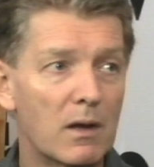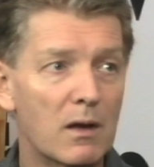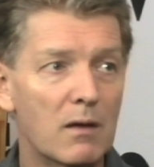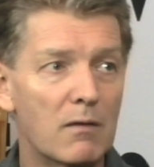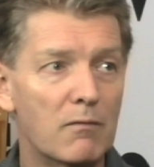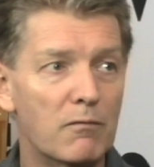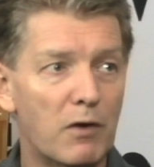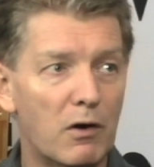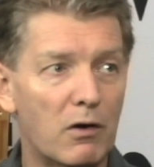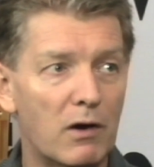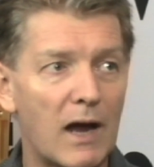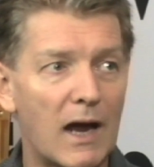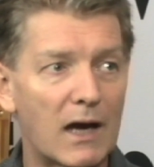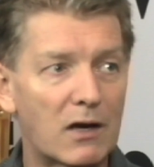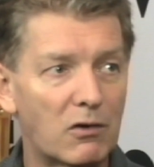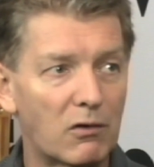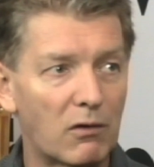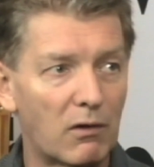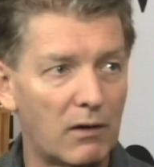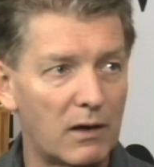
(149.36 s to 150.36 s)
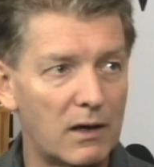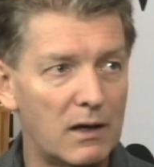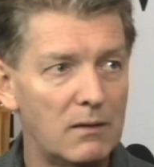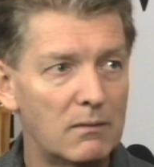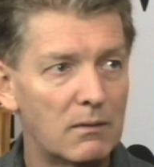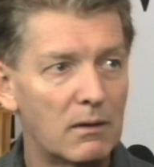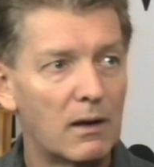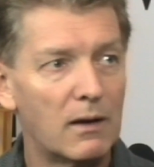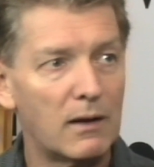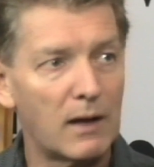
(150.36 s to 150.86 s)
very accurately,
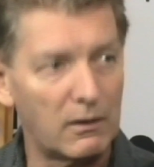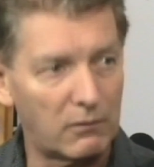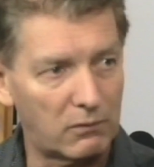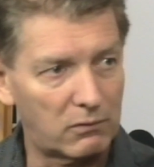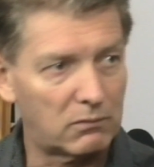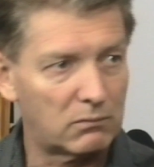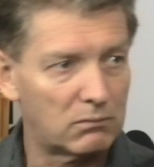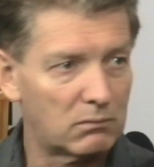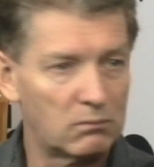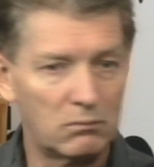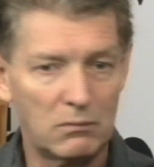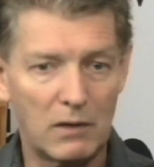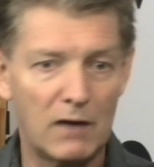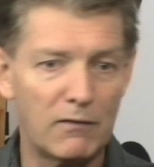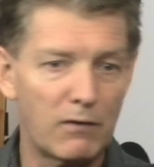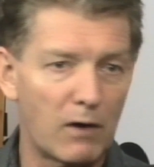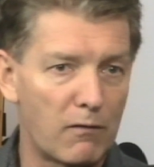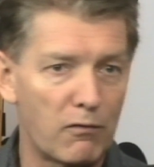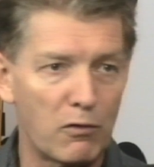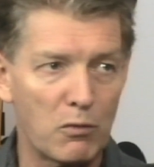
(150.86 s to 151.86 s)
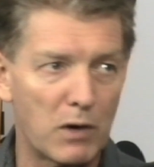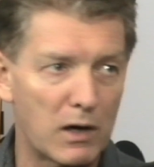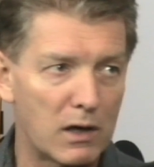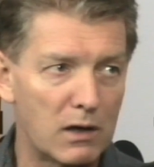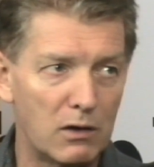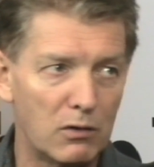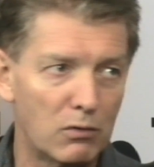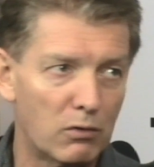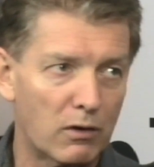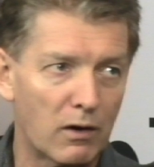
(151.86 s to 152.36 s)
and that's everyone in
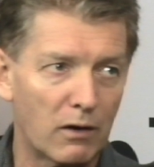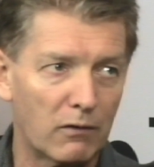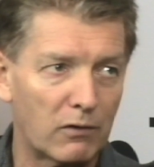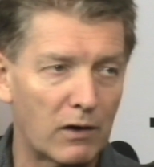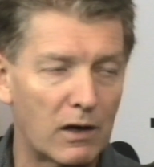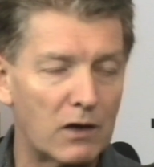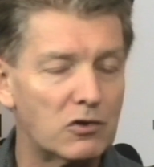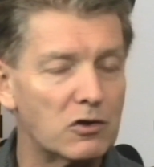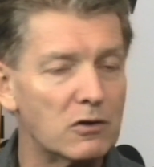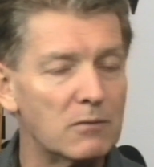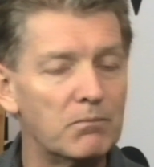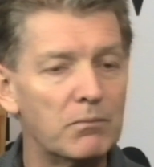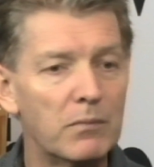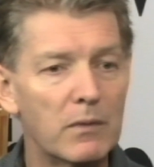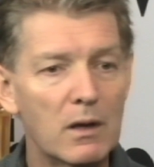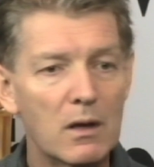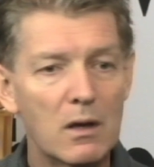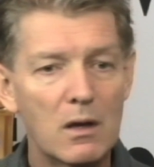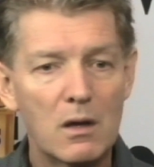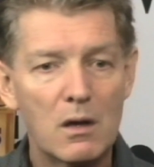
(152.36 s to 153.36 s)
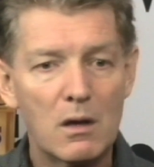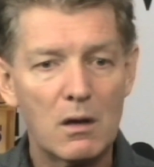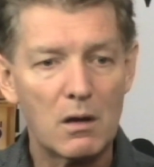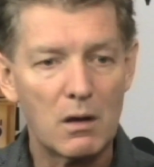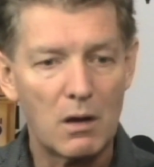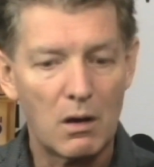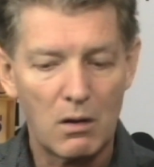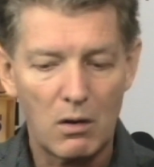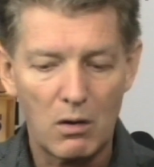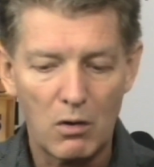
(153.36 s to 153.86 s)
the organisation,
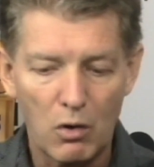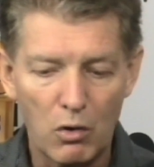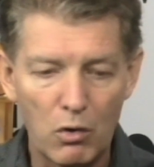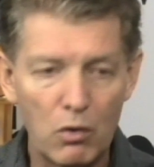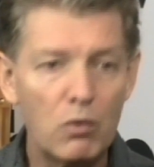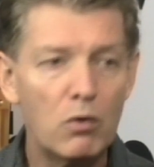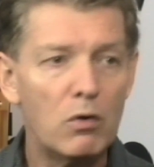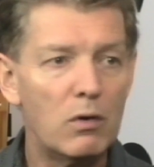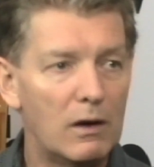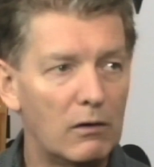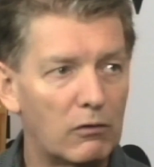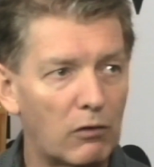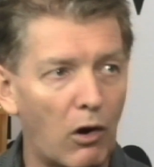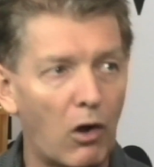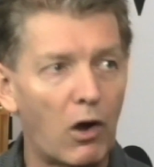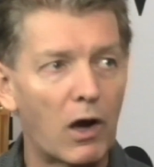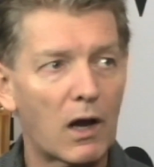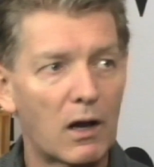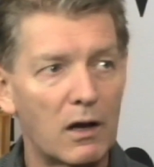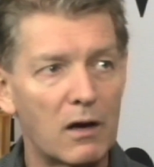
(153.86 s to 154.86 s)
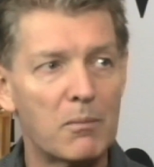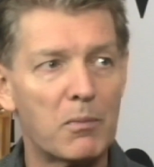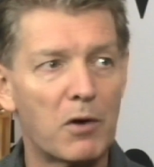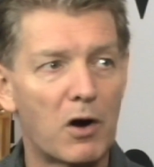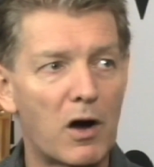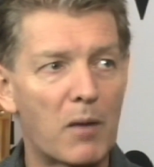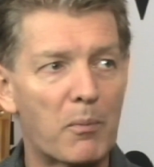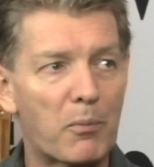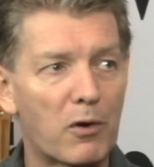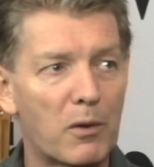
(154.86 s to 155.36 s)
who is likely to buy
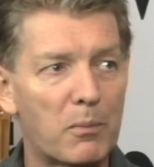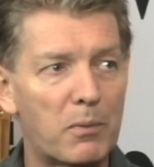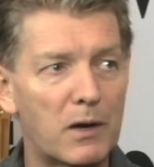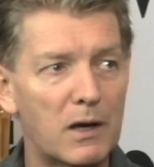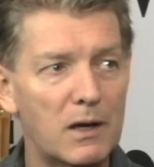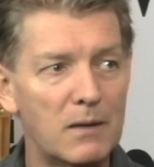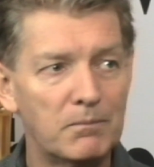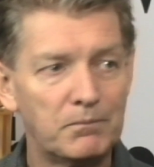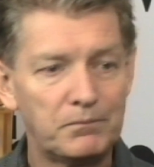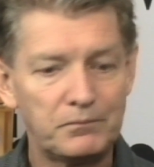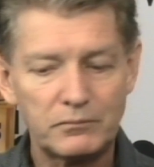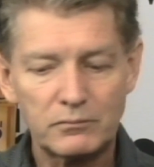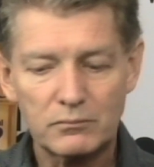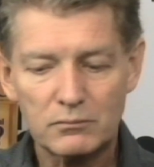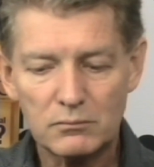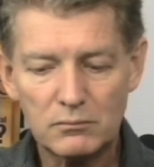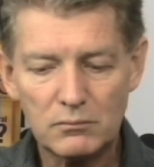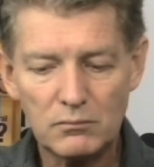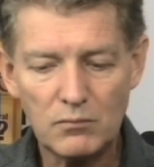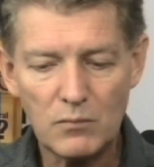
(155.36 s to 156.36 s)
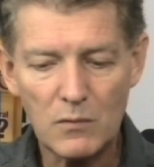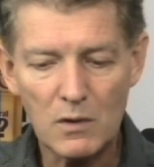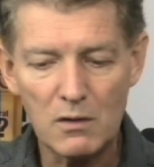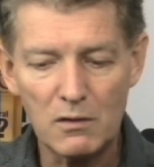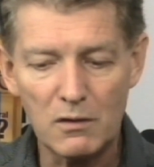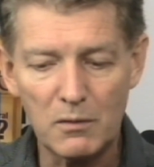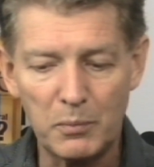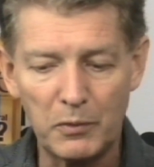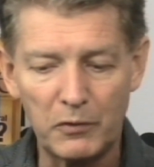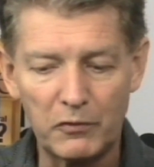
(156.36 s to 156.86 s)
a property, the
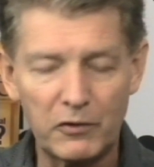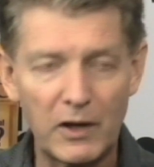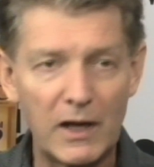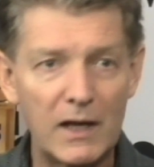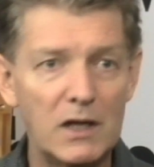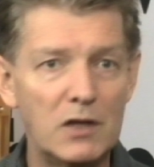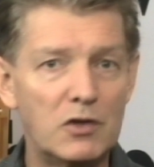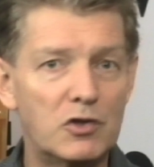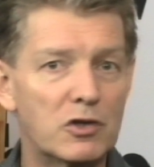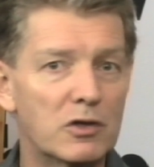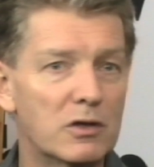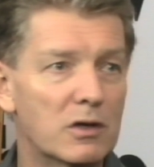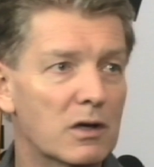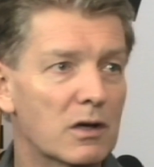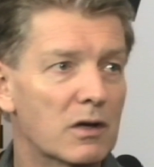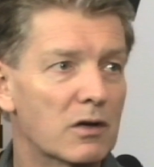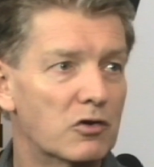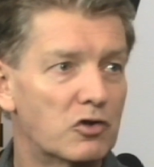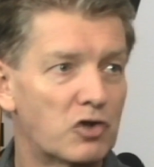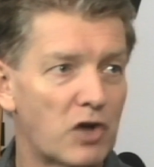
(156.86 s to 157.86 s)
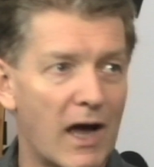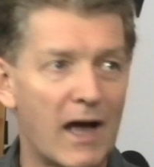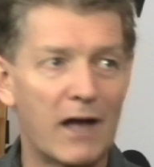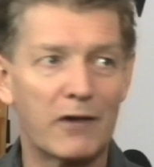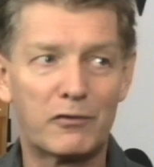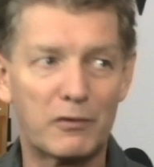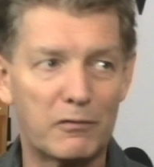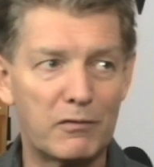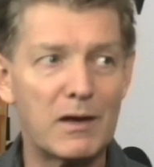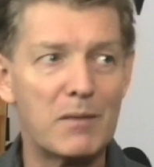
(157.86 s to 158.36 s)
percentage chance
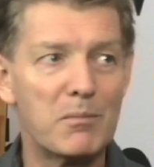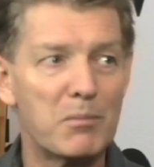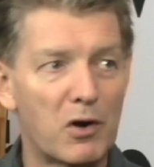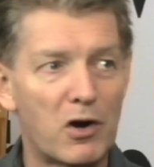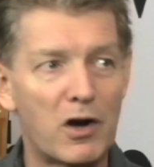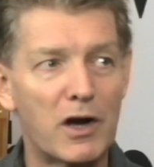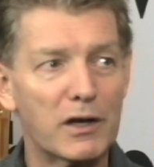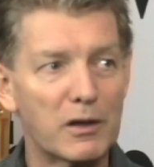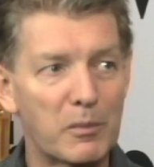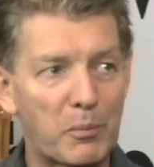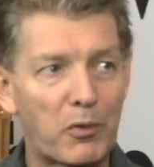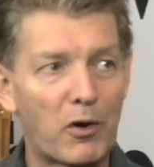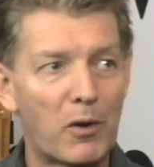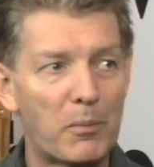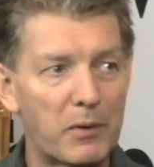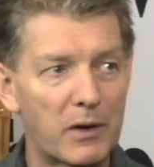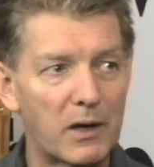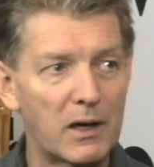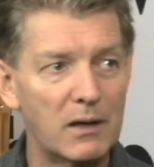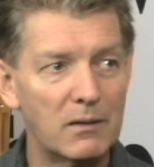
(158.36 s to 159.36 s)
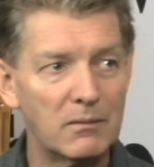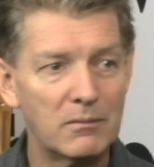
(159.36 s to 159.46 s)
of them buying the property,